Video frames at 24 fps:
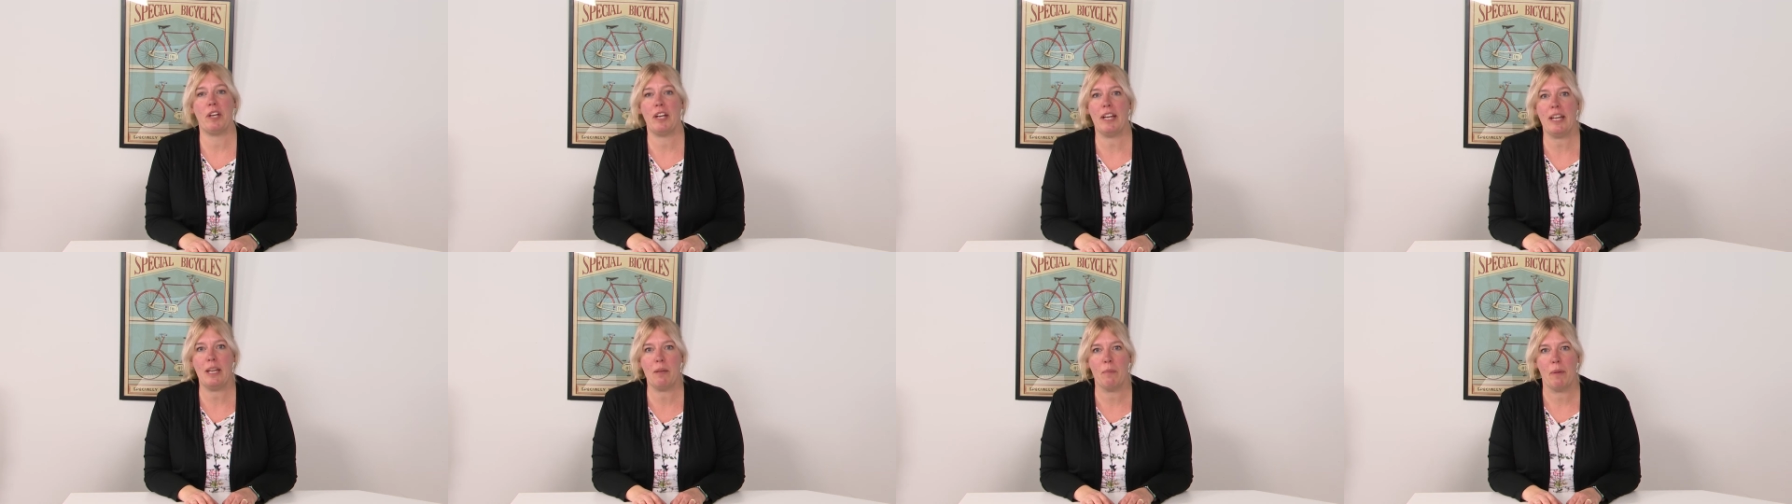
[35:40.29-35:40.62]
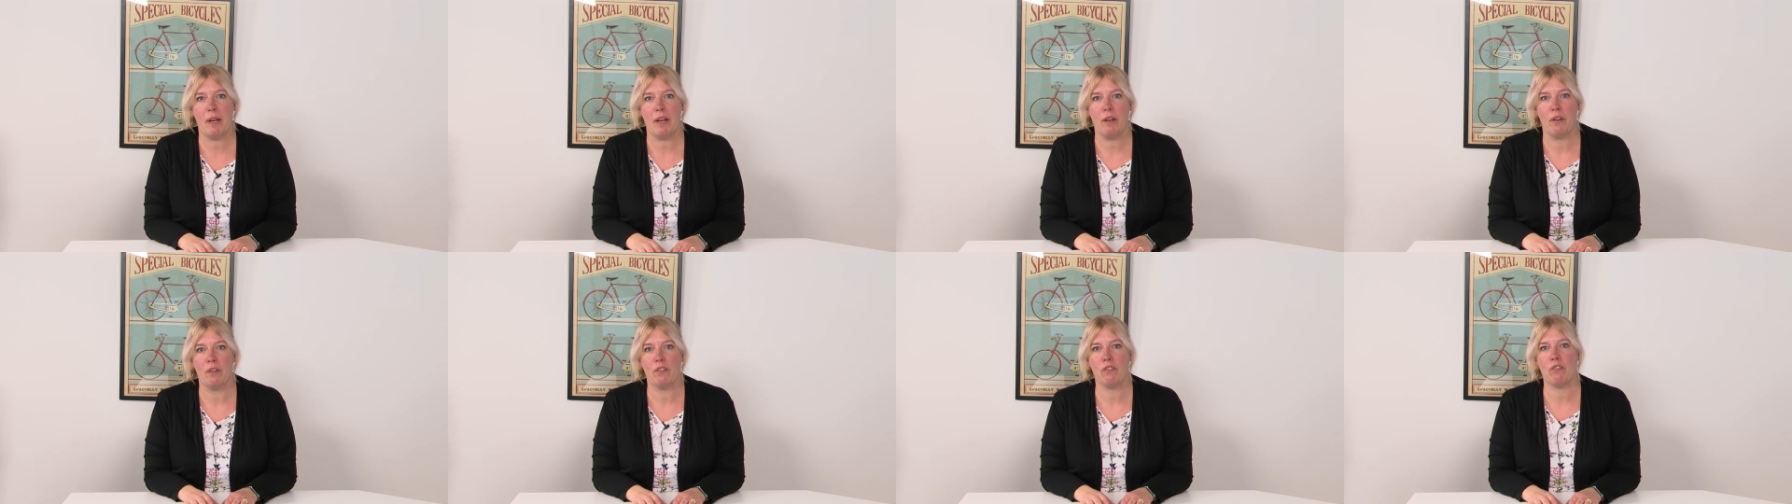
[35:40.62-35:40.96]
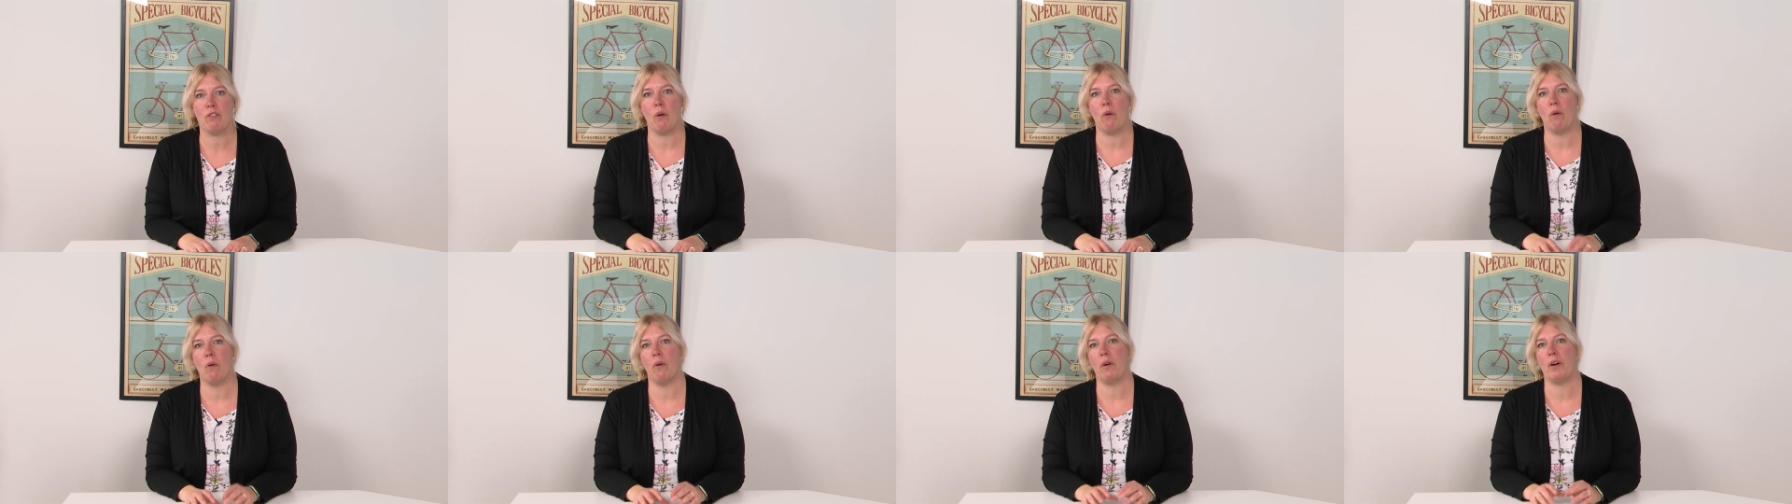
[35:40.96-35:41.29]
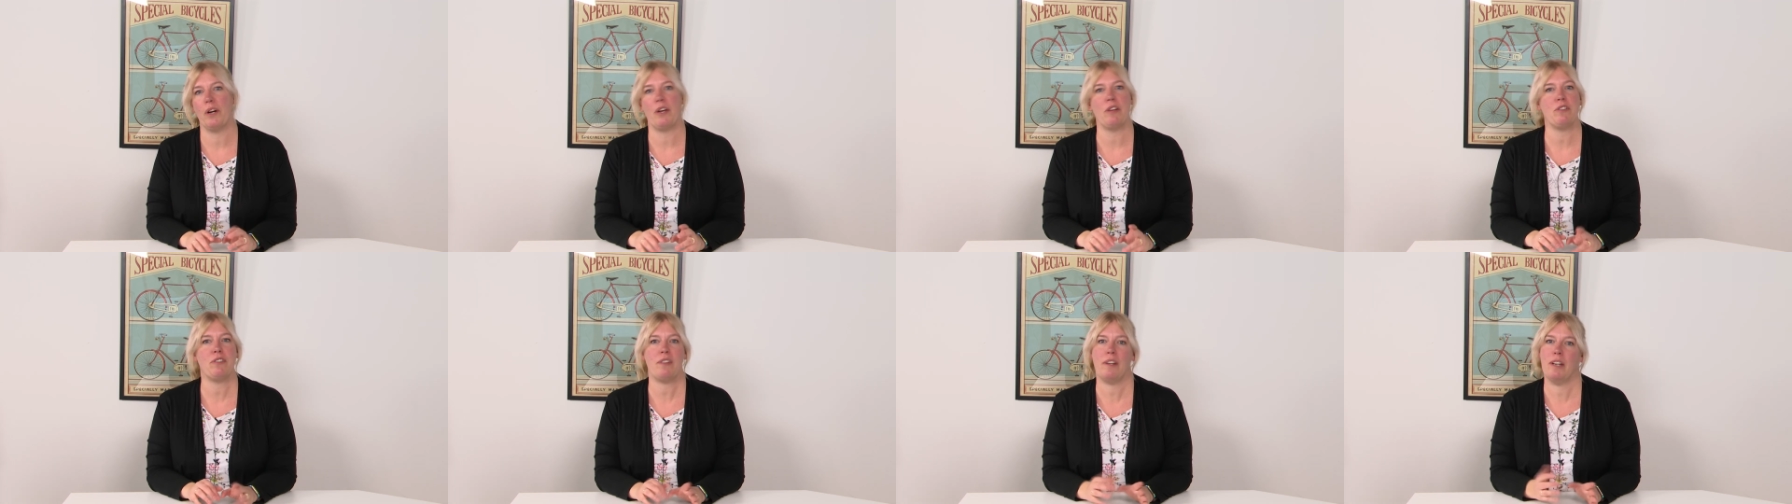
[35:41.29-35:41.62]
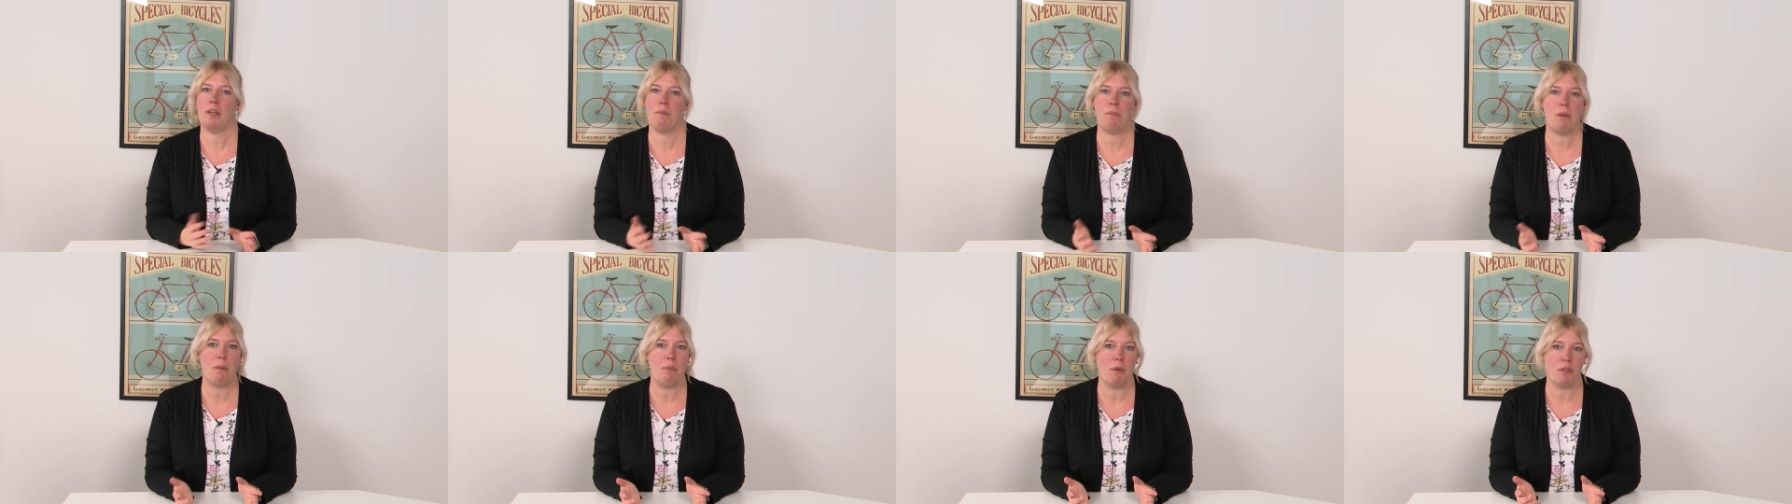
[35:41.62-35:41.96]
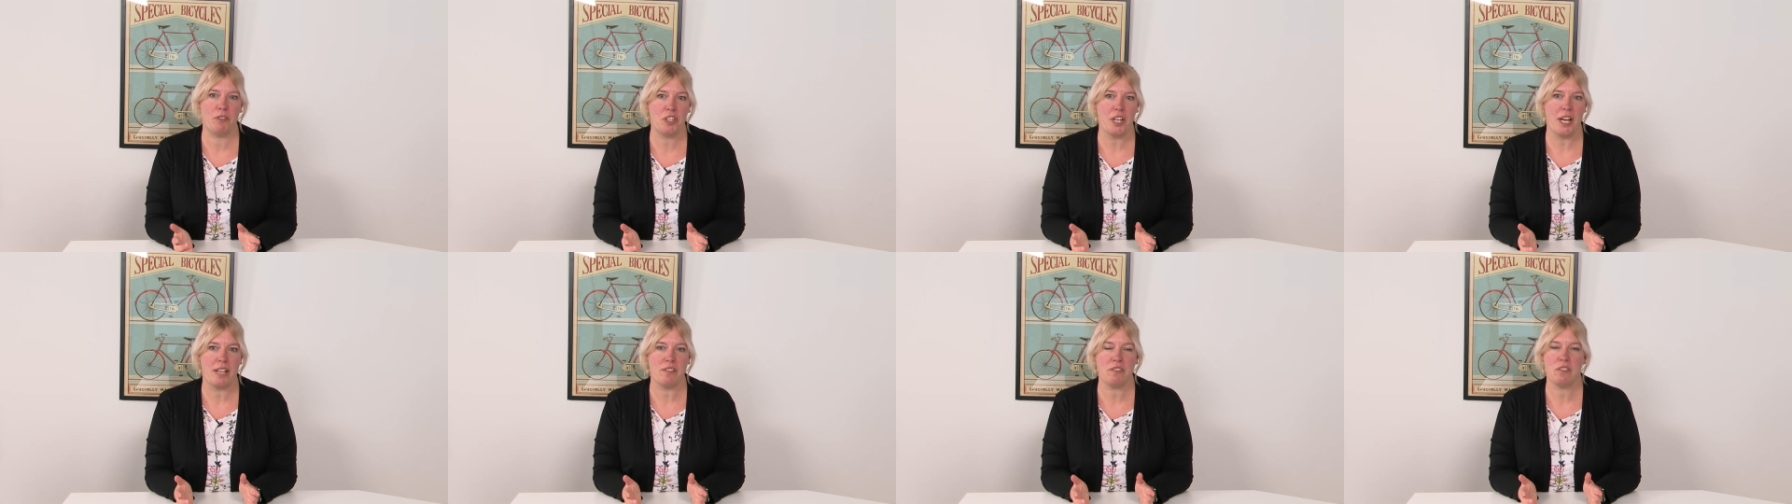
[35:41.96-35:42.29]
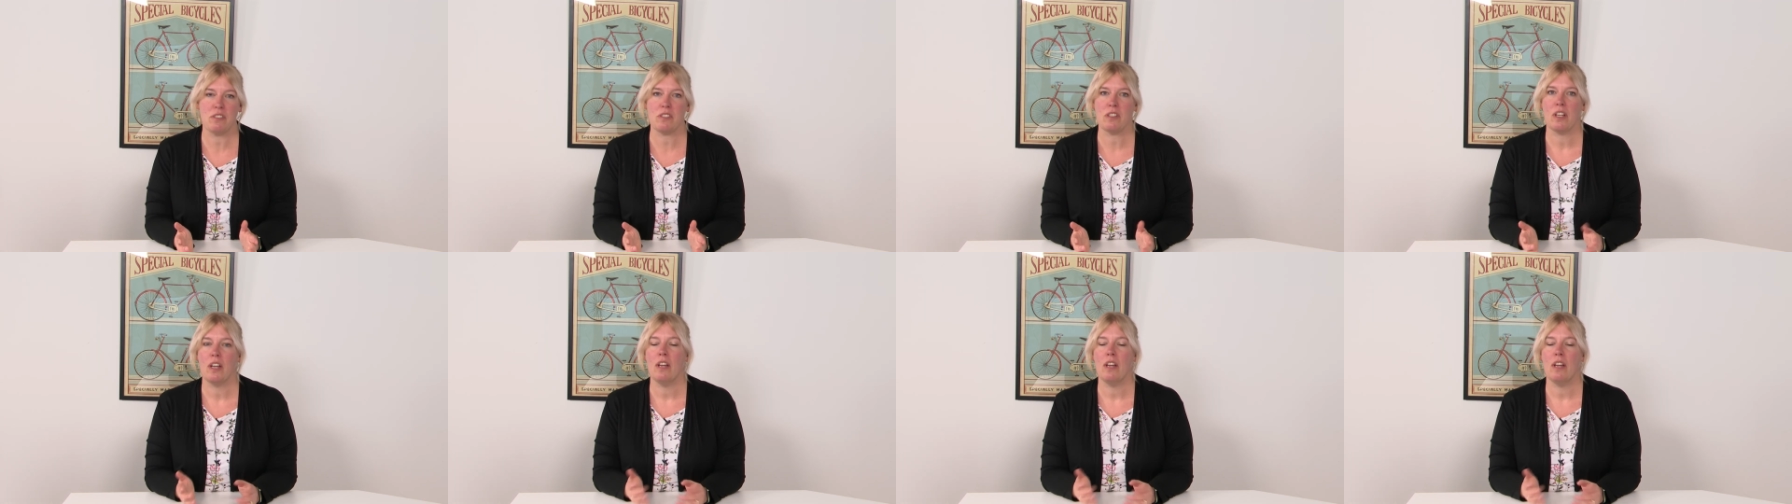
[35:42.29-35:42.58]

your emails or you're sending people chats.